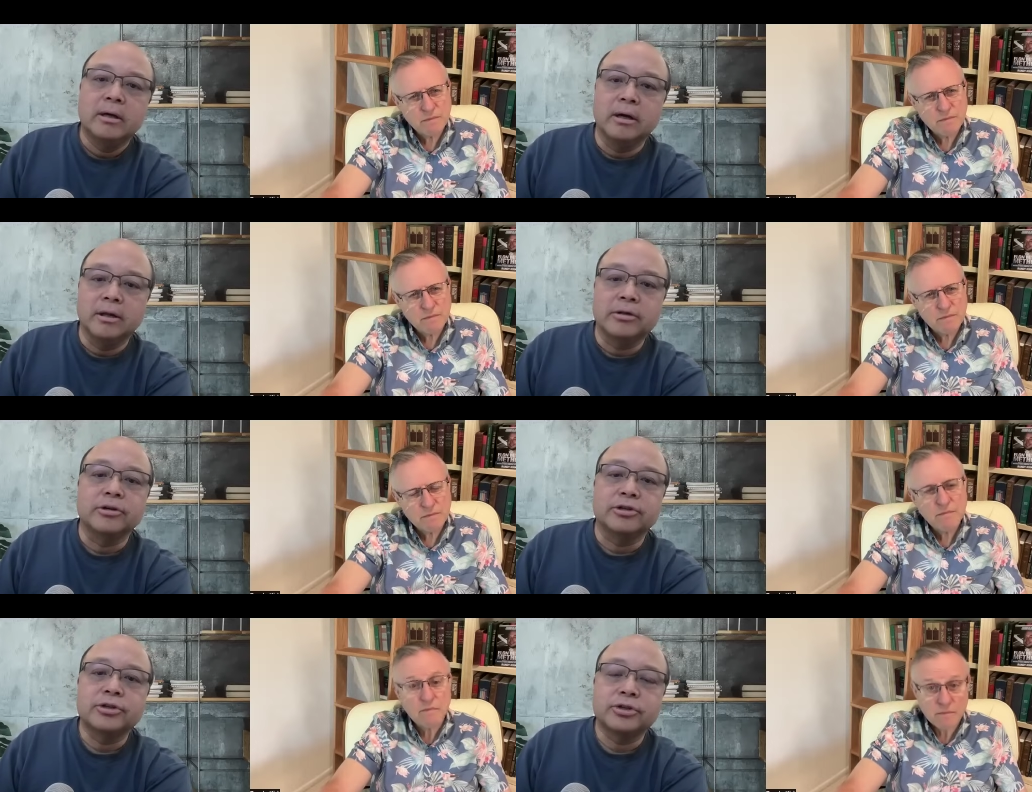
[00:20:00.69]
Speaker 1: uh,
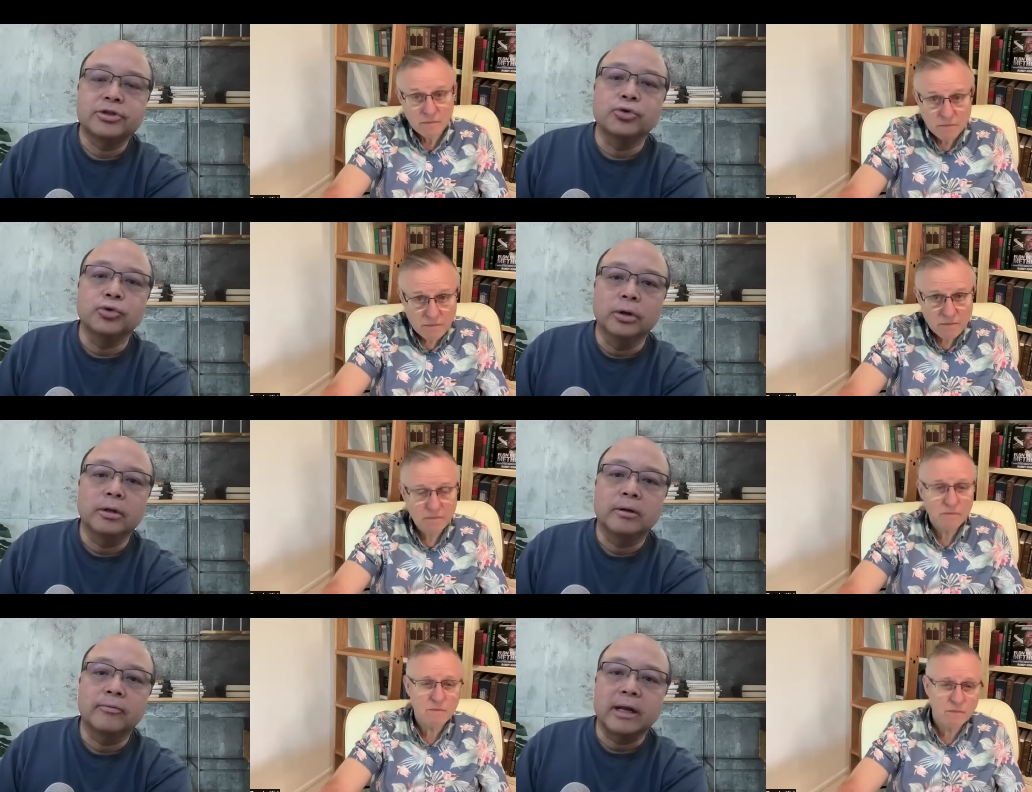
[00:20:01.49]
search
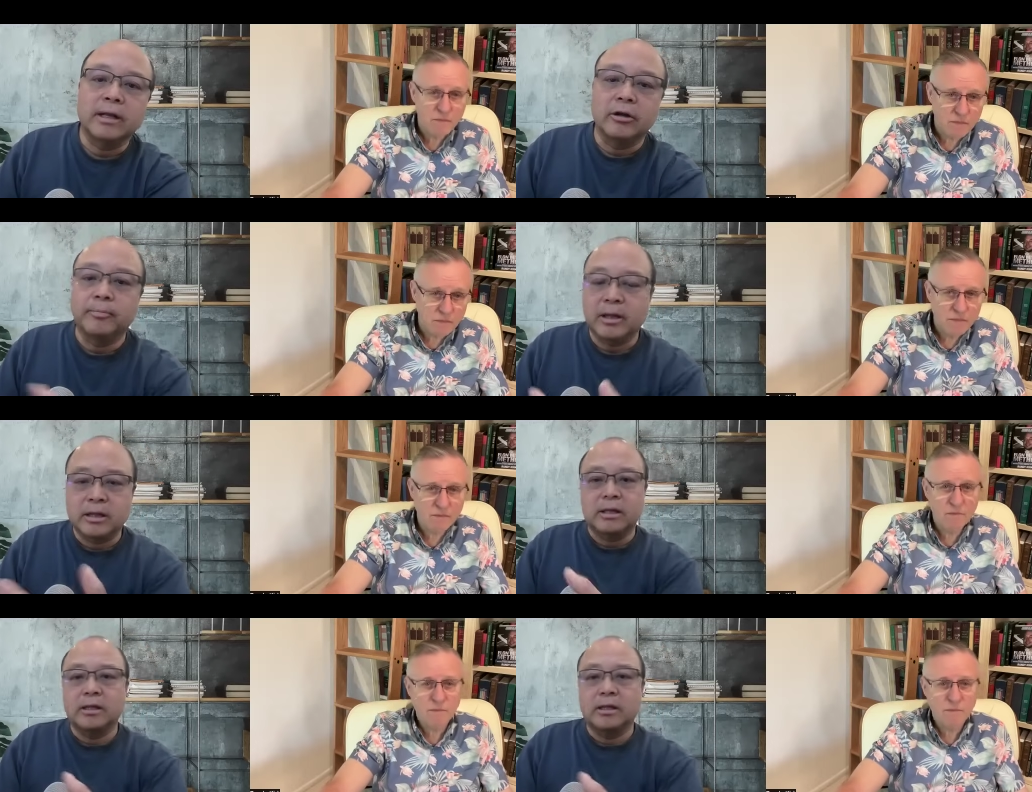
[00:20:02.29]
tool, right? It'll be